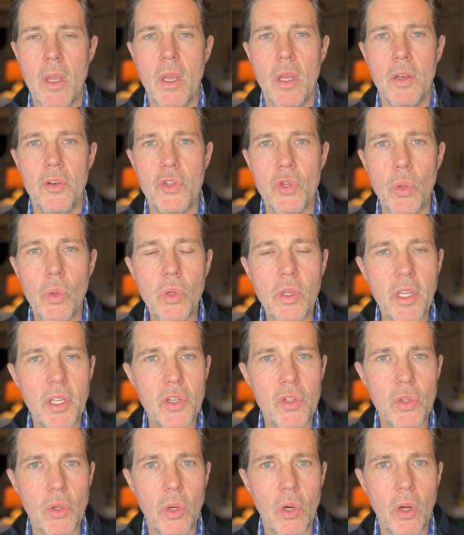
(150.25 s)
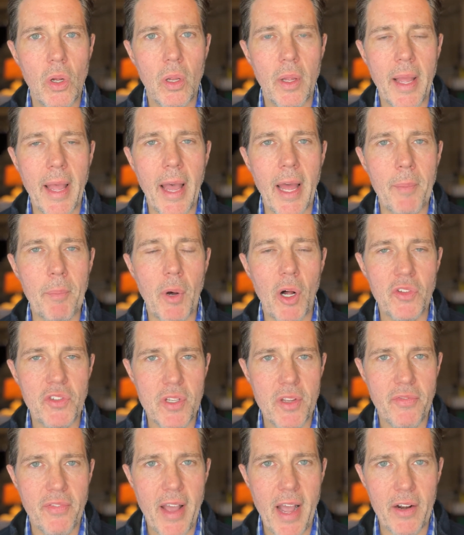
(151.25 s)
Dual control and
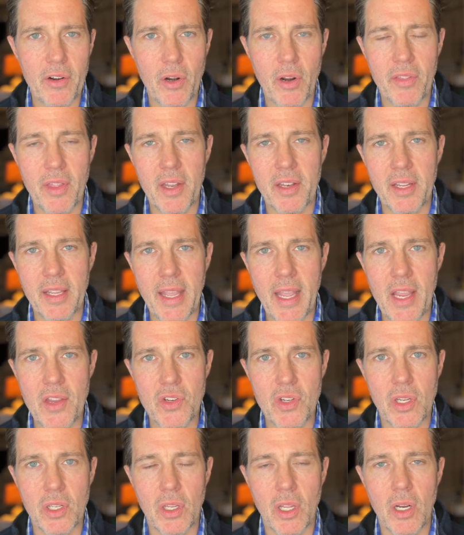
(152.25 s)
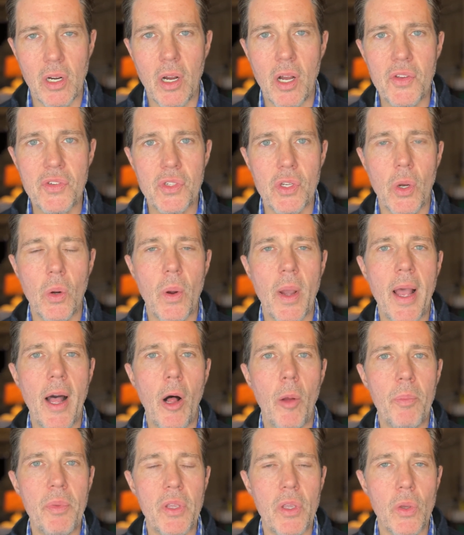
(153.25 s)
multi-factor authentication can also
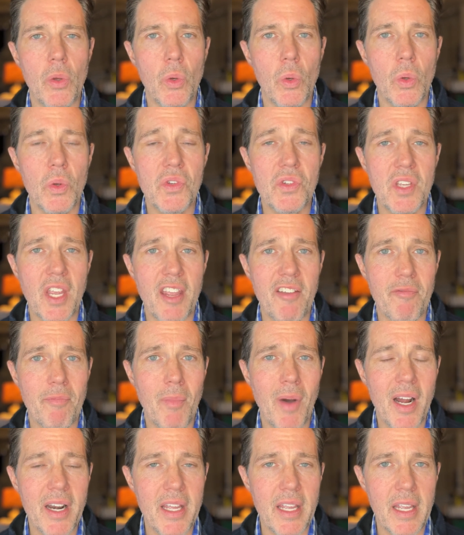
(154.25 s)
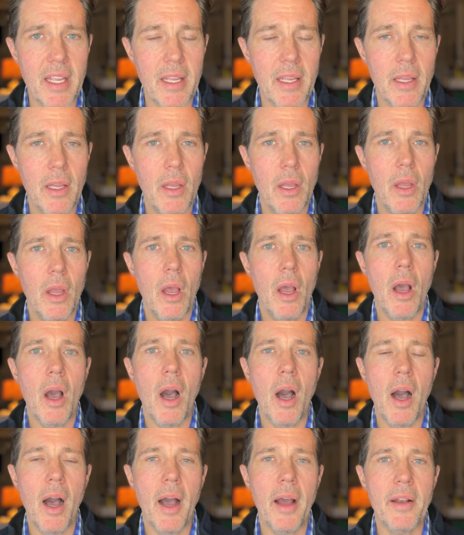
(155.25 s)
help you save money
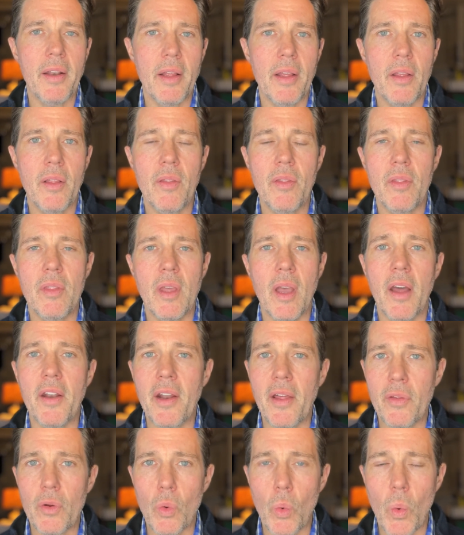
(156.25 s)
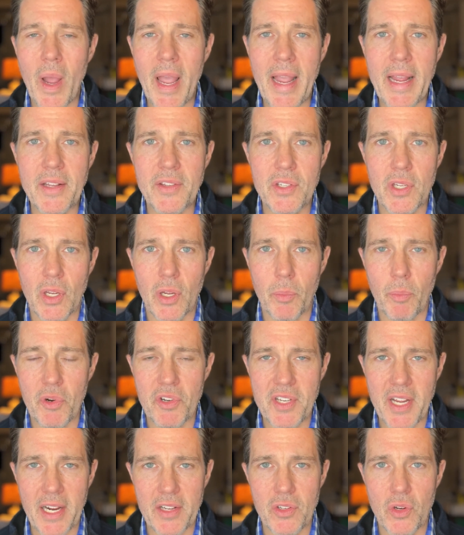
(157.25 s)
on another way to
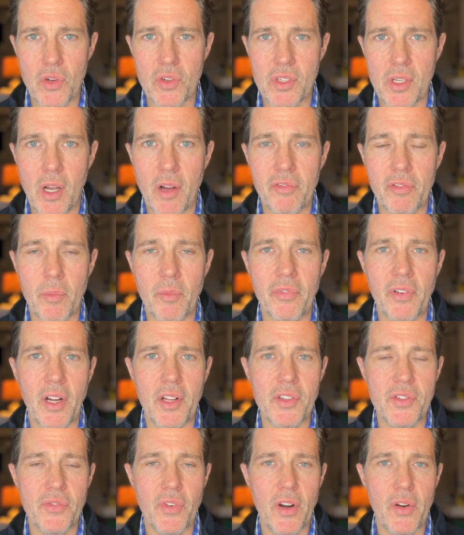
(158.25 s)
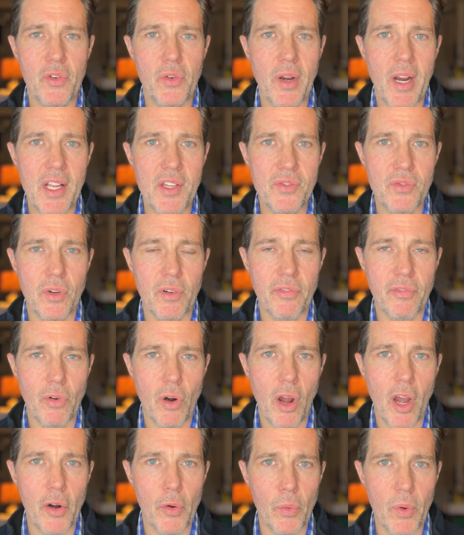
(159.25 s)
protect yourself from funds transfer
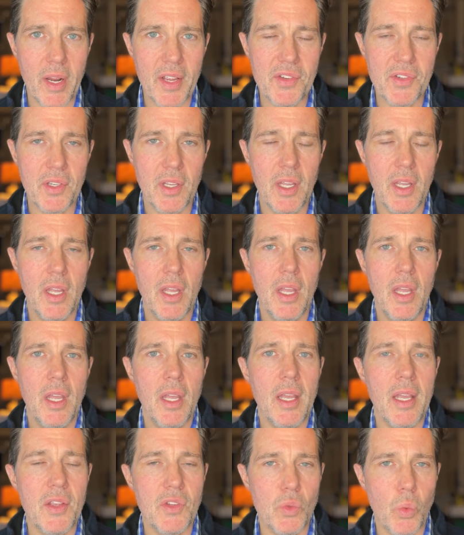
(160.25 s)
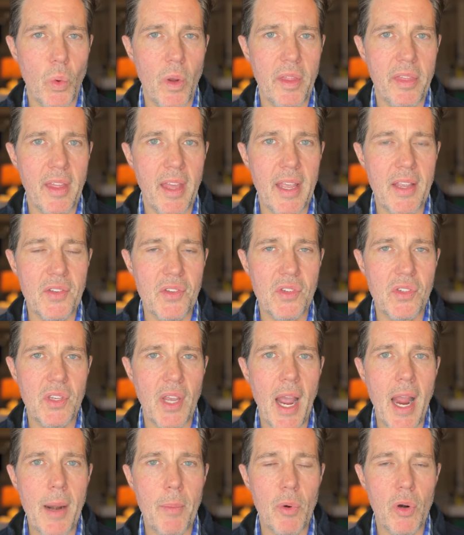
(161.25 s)
fraud risk is with a
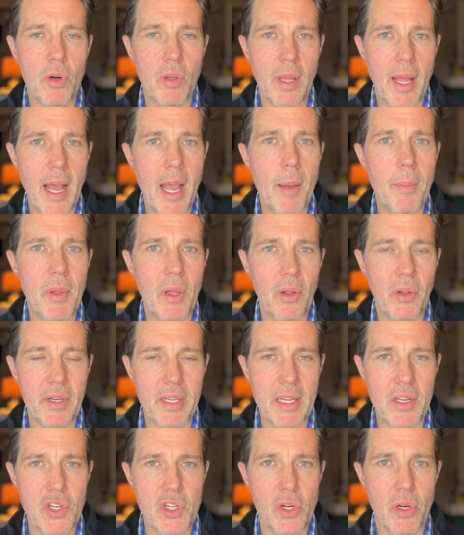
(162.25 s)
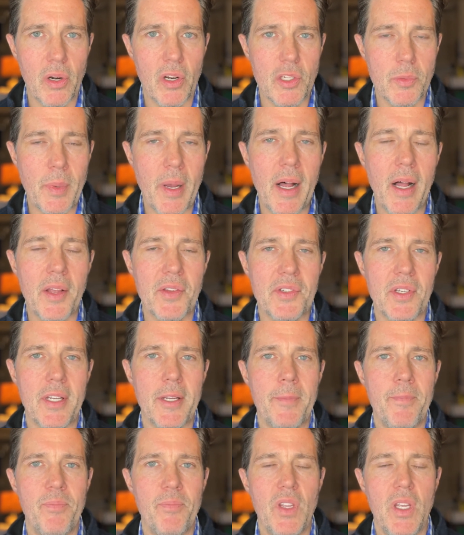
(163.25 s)
cyber liability insurance policy.
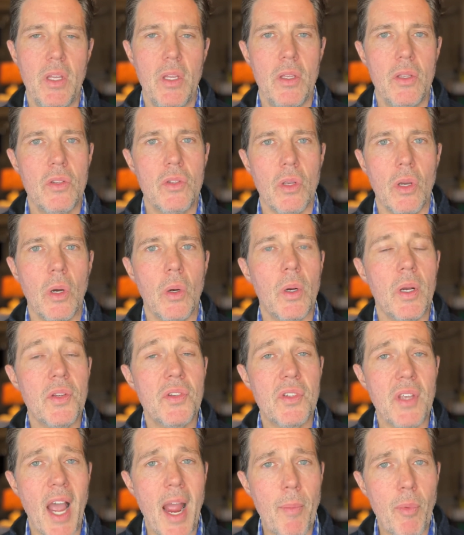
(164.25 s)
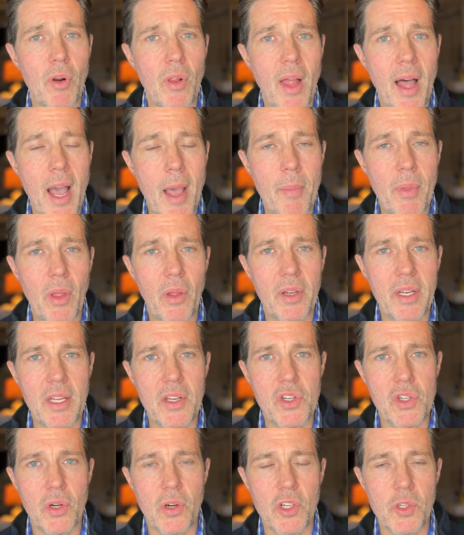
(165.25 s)
So a cyber liability
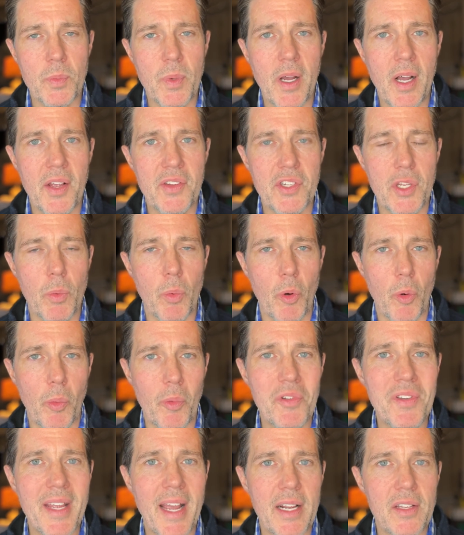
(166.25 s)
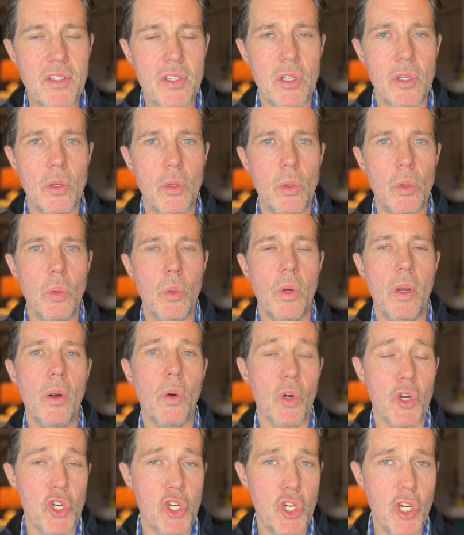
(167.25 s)
insurance policy will protect you,
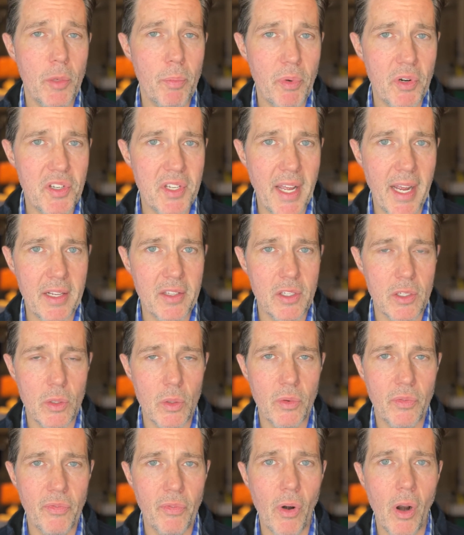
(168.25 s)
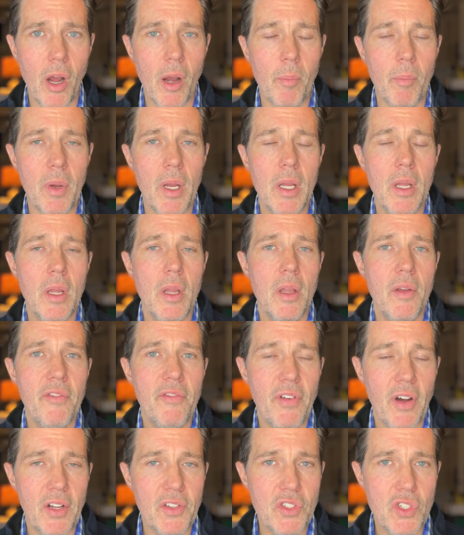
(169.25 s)
or should protect you, from
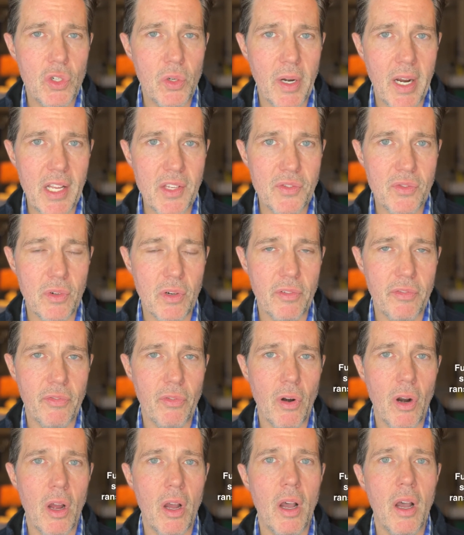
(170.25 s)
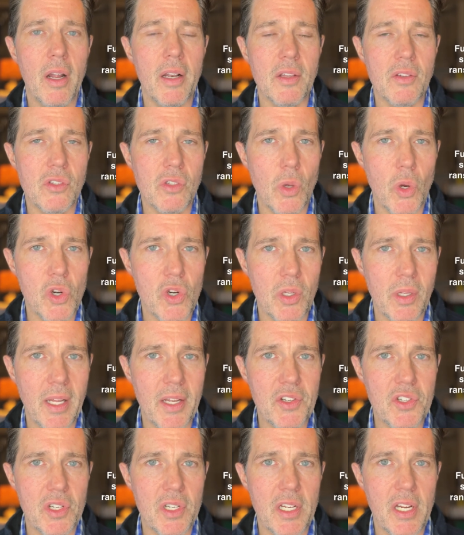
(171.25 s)
funds transfer fraud and social
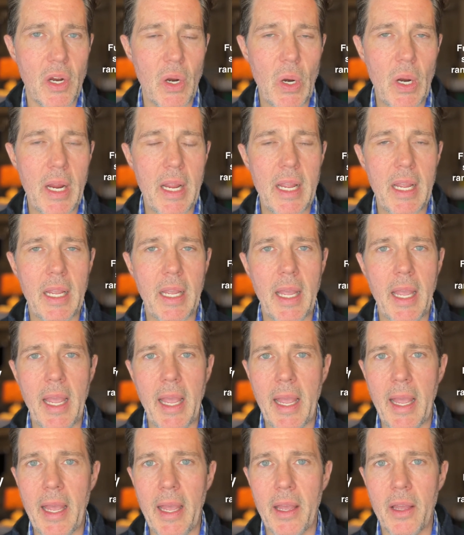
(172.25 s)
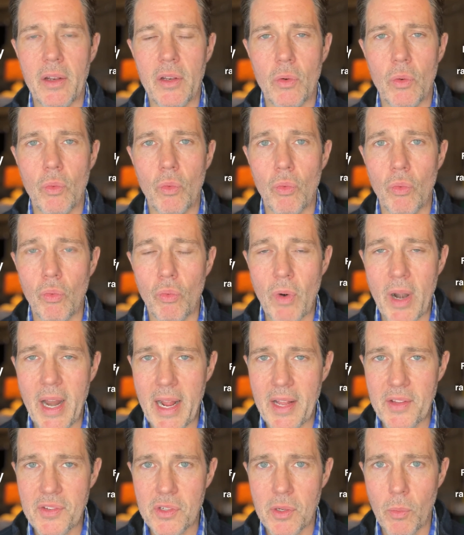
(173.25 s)
engineering and
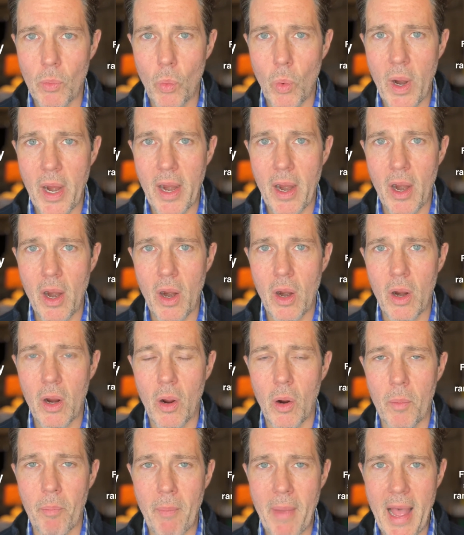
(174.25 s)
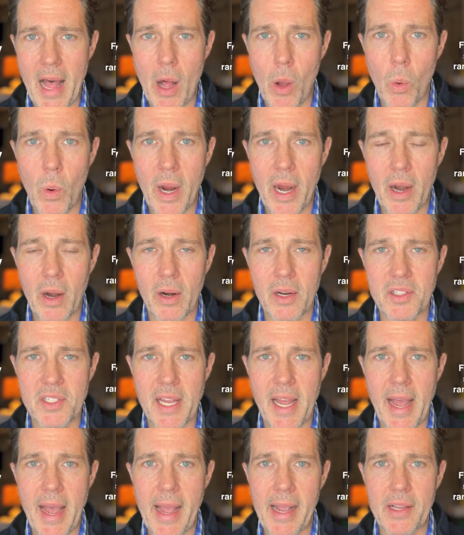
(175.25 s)
ransomware and malware
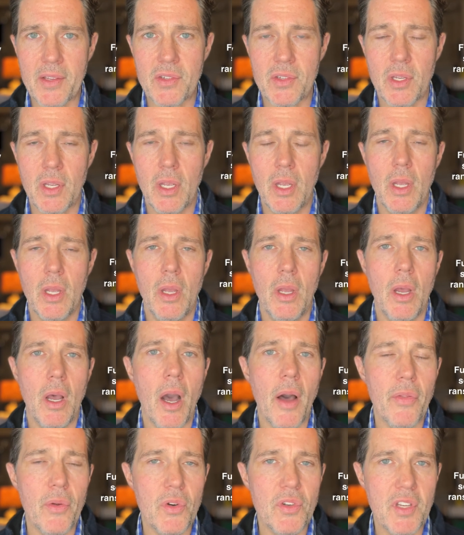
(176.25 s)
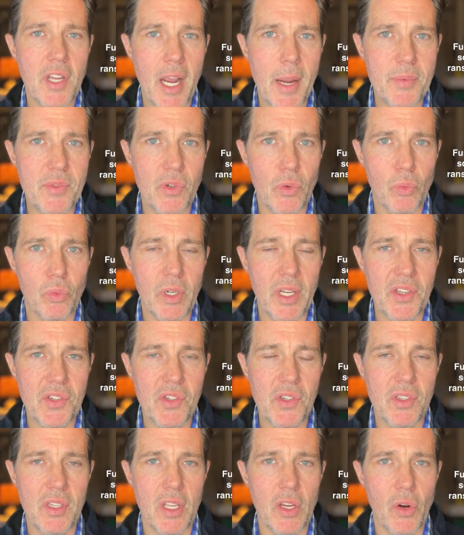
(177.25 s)
attacks, other types of
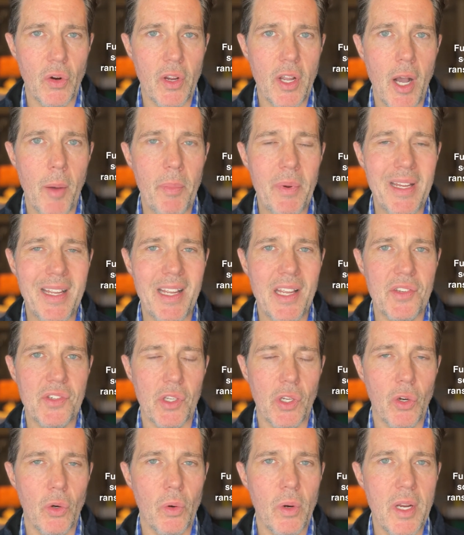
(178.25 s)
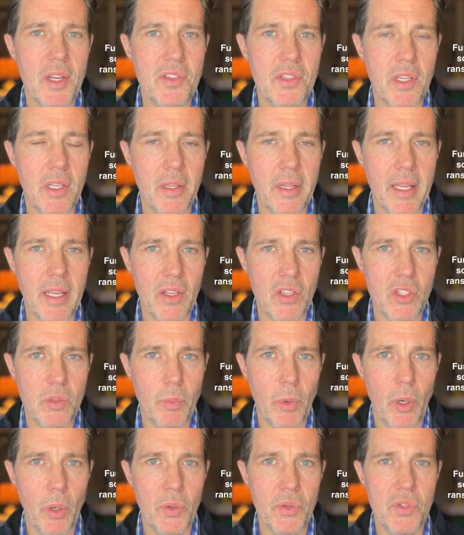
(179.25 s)
risks that your company is increasingly
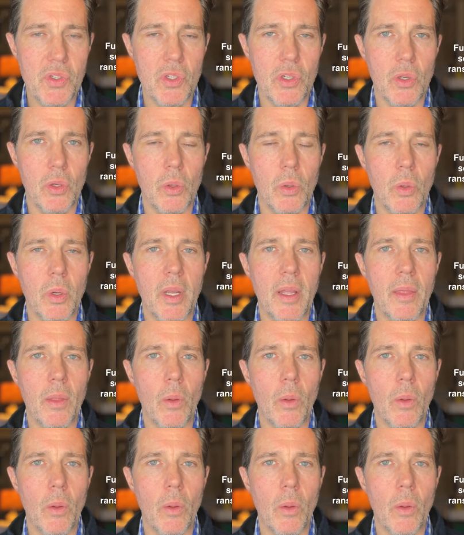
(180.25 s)
exposed to in the